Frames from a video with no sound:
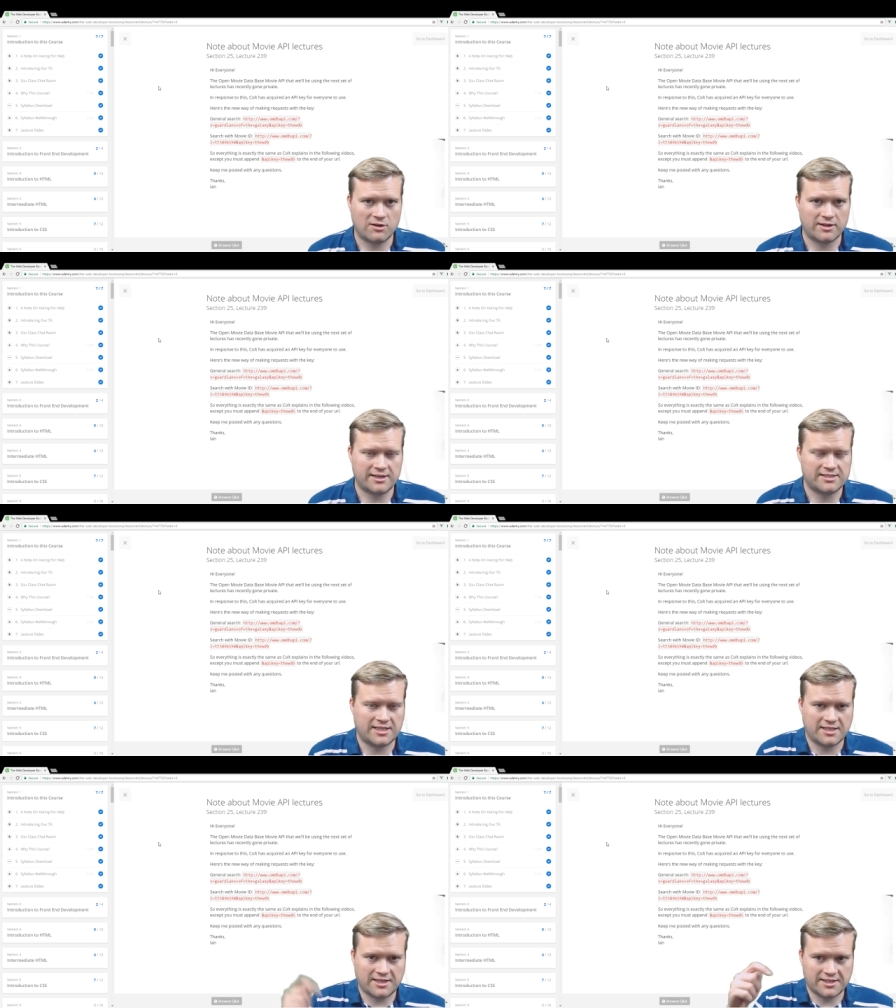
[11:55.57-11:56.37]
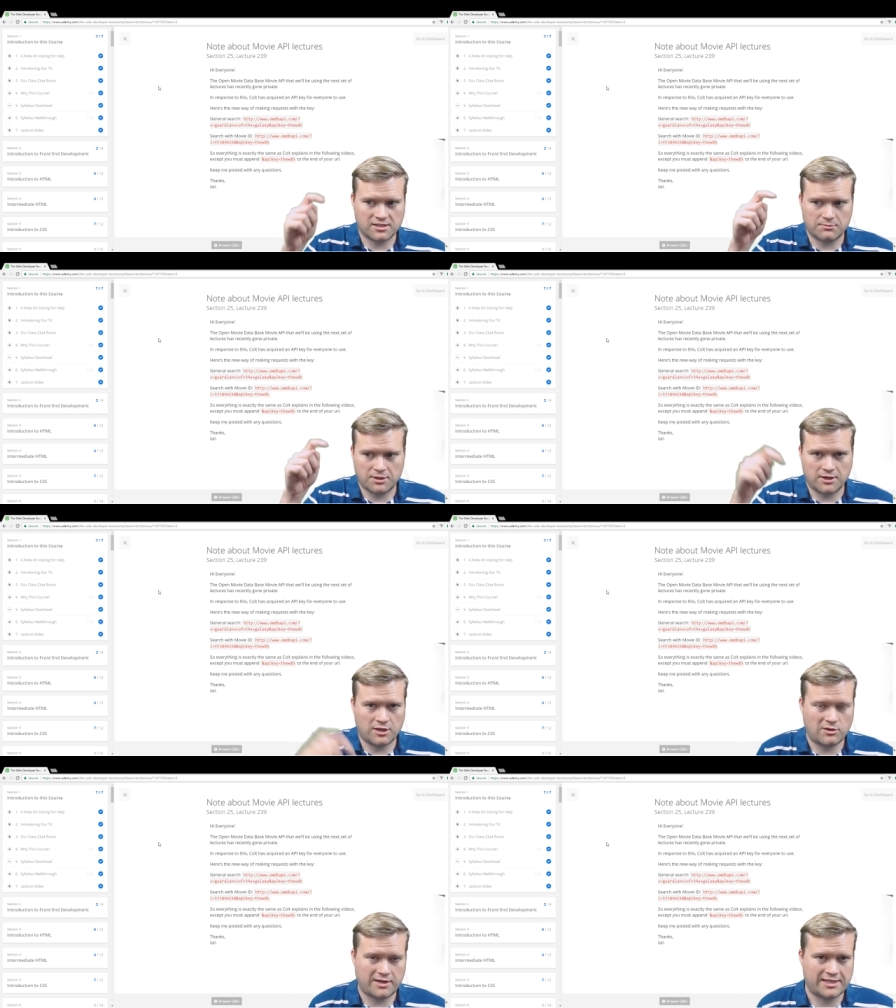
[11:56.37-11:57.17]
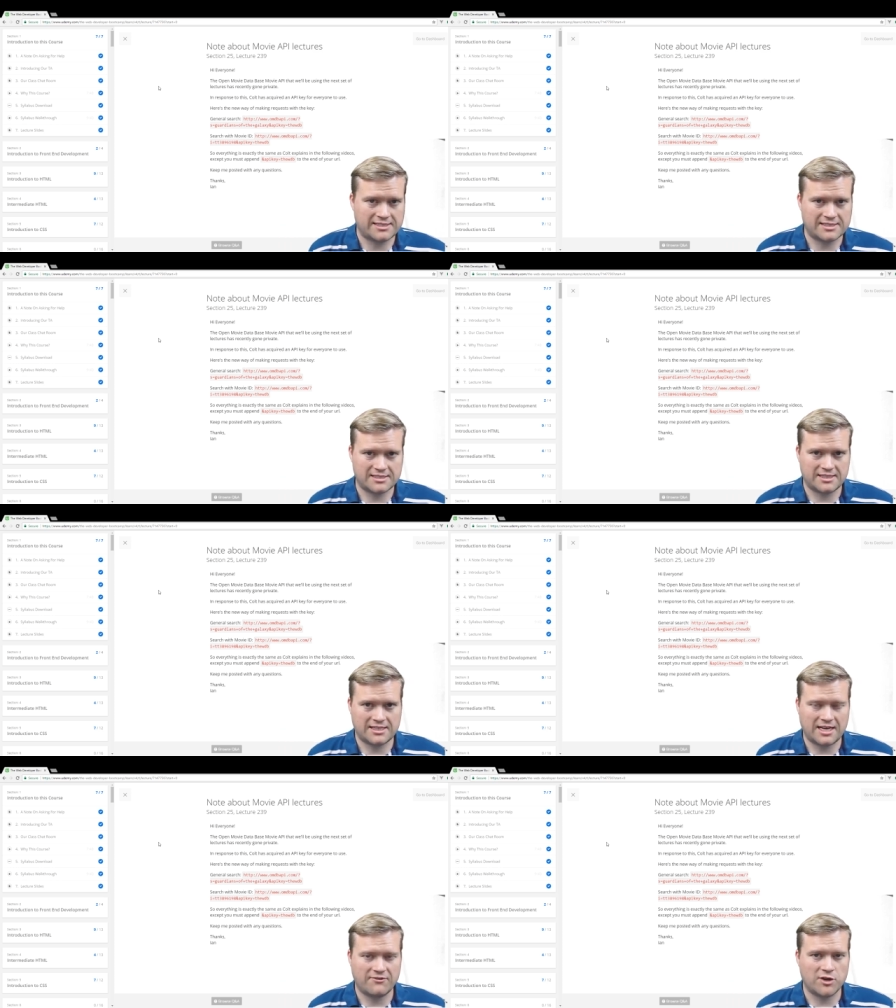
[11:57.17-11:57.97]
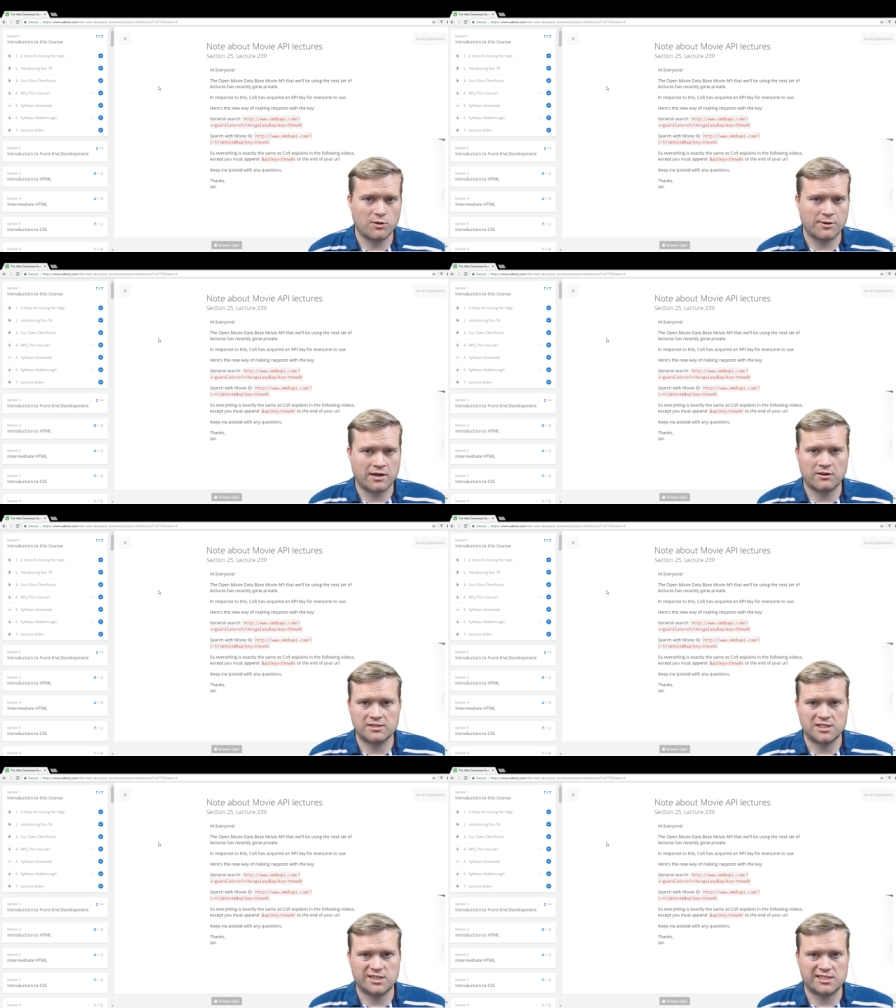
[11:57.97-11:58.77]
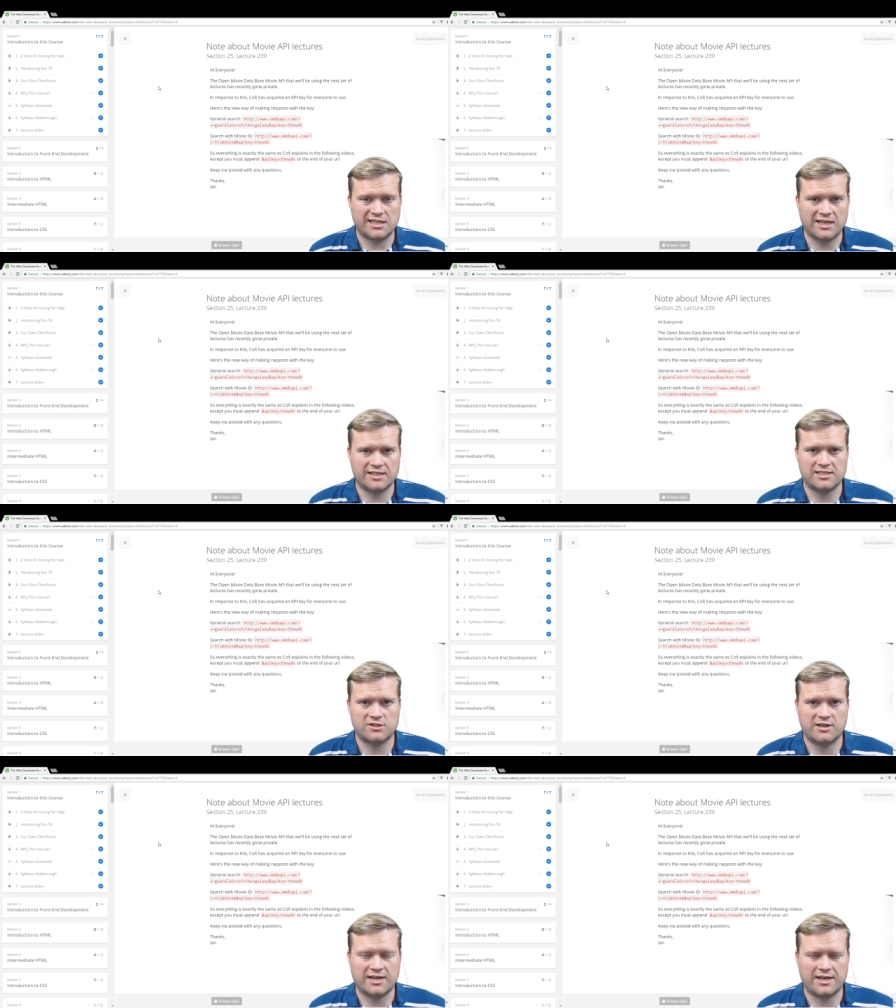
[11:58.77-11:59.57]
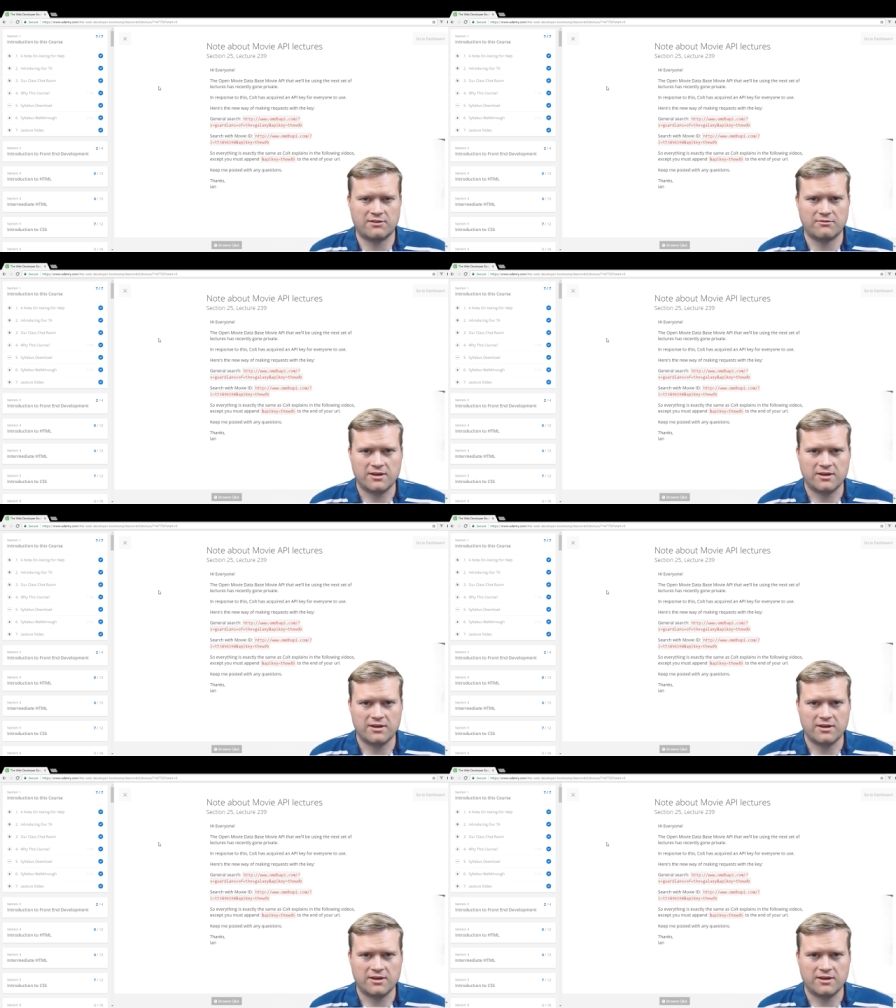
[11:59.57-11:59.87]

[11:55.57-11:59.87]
Like I said, the links are below. It's kind of a no-brainer to just to get to try it out.